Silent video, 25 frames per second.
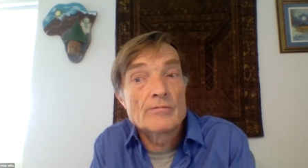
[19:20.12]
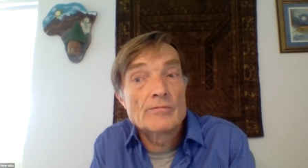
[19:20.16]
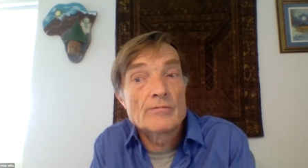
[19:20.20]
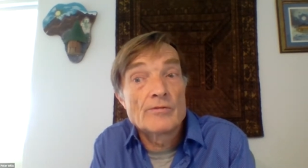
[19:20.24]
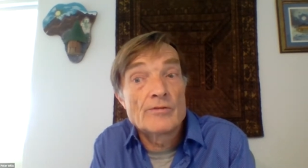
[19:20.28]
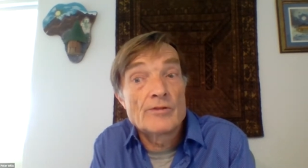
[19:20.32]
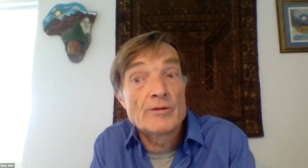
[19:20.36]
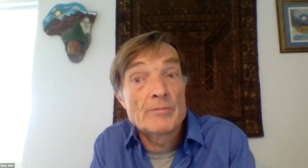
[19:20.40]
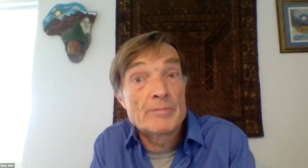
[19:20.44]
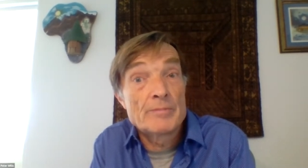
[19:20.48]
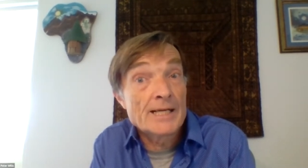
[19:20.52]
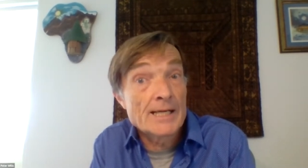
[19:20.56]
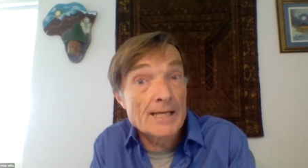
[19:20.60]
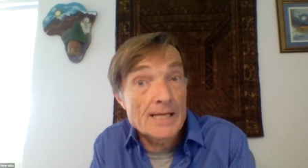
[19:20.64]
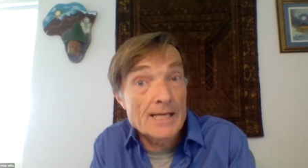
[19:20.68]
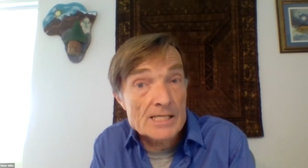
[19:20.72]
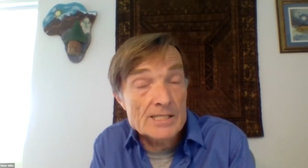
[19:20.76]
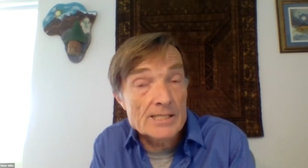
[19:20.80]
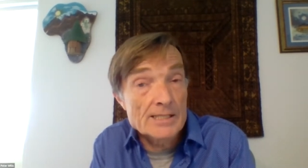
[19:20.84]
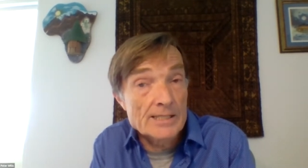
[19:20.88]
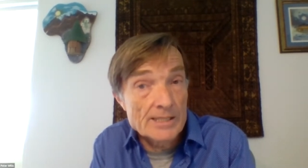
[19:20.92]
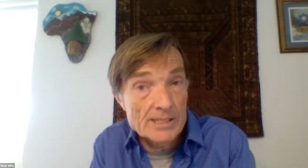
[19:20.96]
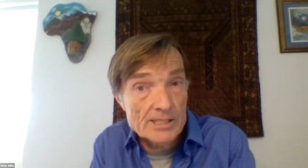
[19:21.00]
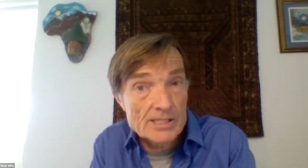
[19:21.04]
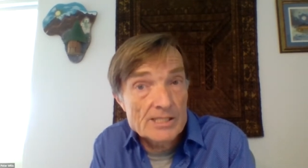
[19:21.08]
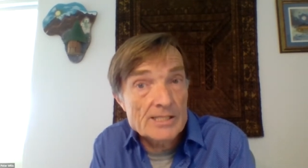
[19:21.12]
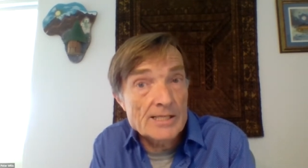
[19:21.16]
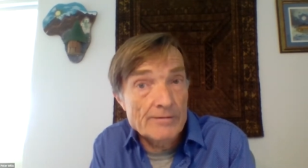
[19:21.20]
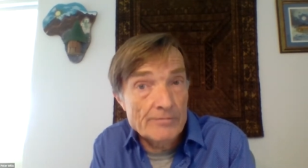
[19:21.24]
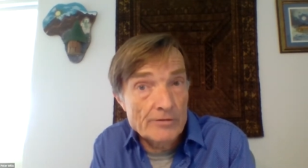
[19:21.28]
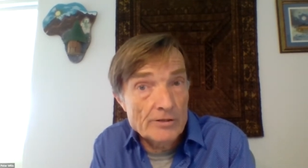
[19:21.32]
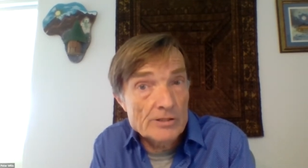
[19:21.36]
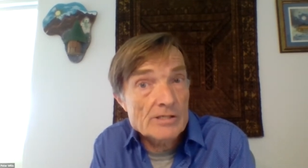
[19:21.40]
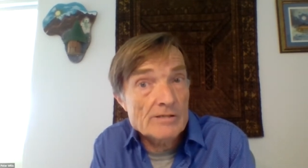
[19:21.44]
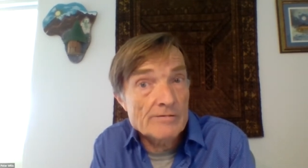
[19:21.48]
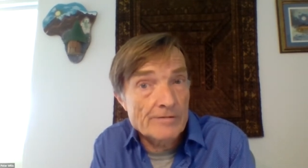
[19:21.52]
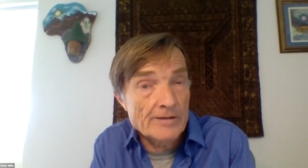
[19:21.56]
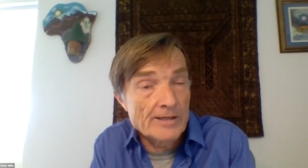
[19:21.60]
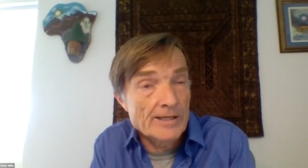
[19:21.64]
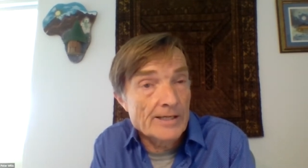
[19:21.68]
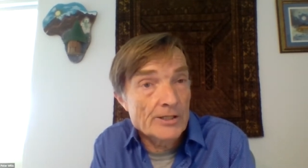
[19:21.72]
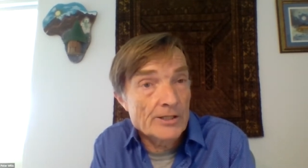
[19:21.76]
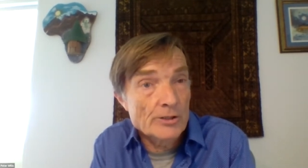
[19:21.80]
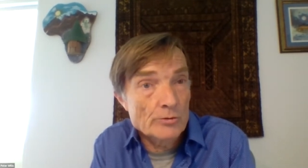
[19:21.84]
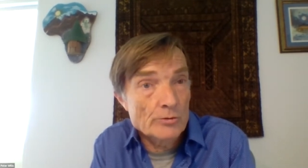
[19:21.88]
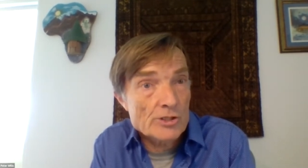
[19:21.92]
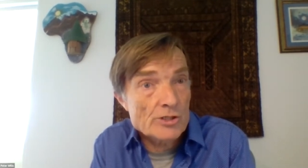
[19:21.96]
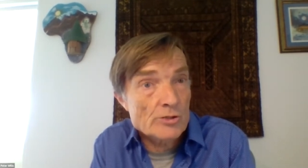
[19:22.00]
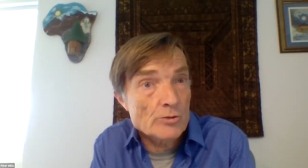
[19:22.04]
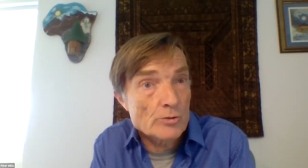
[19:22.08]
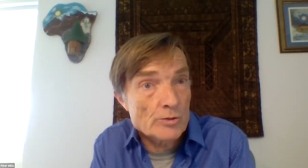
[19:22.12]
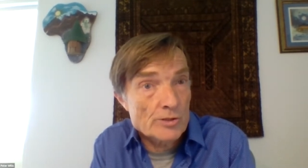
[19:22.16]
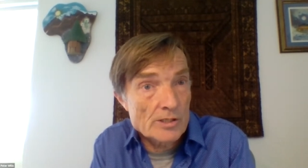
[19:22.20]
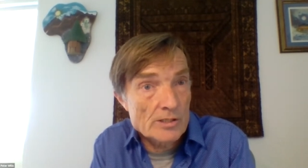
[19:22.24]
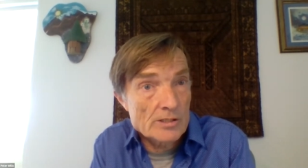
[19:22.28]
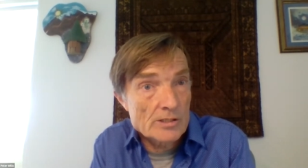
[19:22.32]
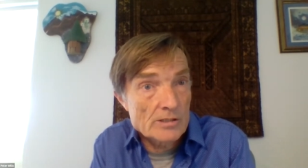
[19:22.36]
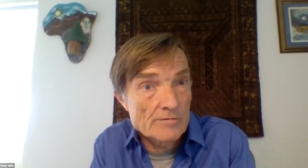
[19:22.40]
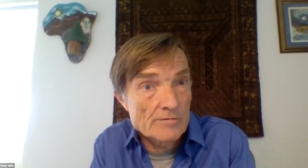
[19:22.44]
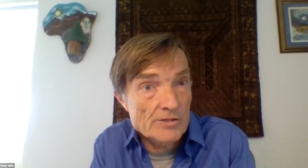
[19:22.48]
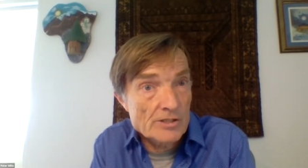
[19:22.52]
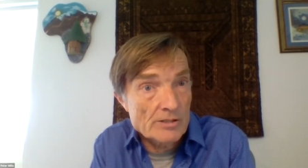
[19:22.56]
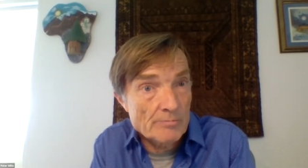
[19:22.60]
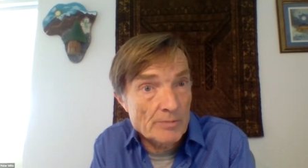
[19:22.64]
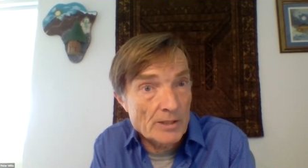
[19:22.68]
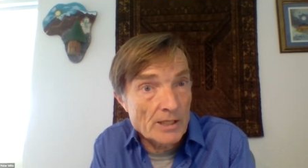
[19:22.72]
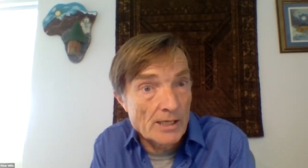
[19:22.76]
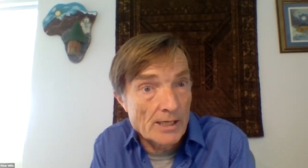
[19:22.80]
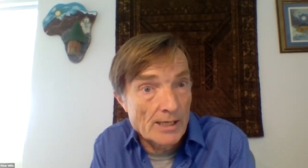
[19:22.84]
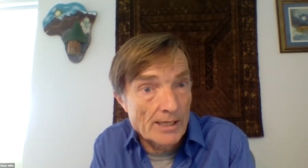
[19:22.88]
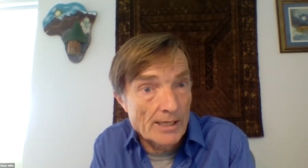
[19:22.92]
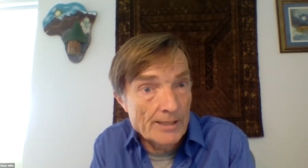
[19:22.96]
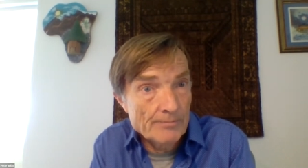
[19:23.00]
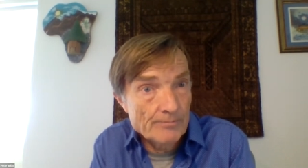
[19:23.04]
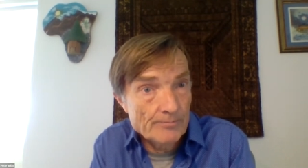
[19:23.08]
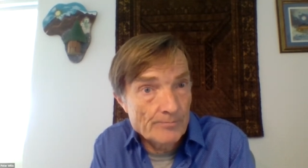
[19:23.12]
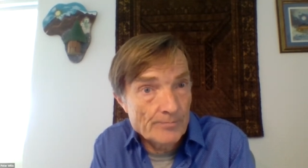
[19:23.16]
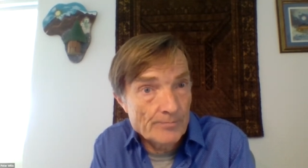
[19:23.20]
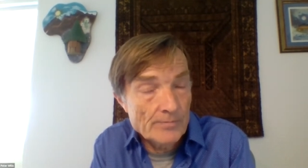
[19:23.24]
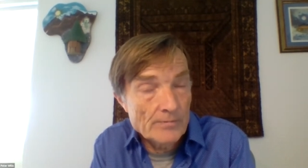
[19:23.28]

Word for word: the big lesson is diversify your sources of supply.